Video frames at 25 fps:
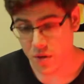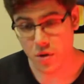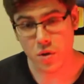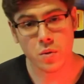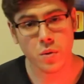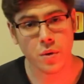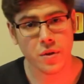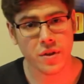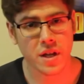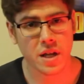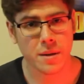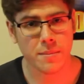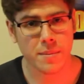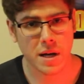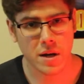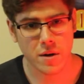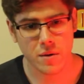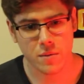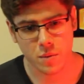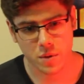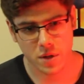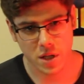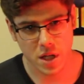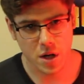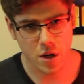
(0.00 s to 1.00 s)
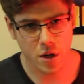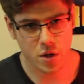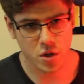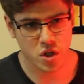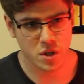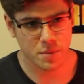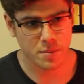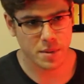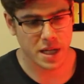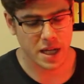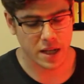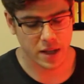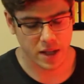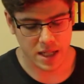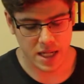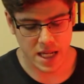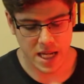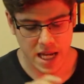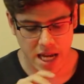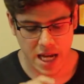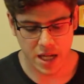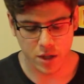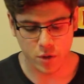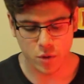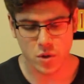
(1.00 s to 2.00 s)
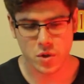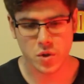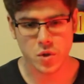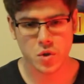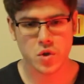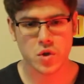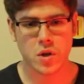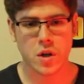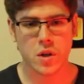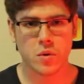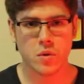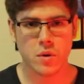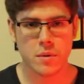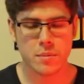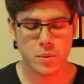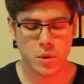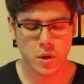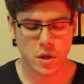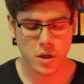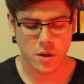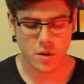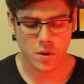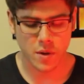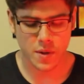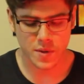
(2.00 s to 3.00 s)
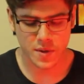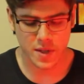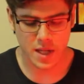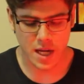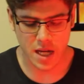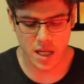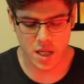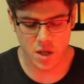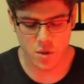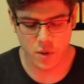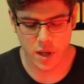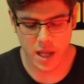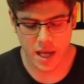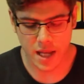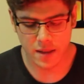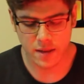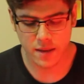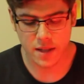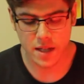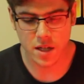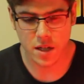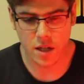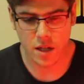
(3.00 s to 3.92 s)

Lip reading: other cool thing about with the RGB LED and Crystal Shard 3.0 is that you get the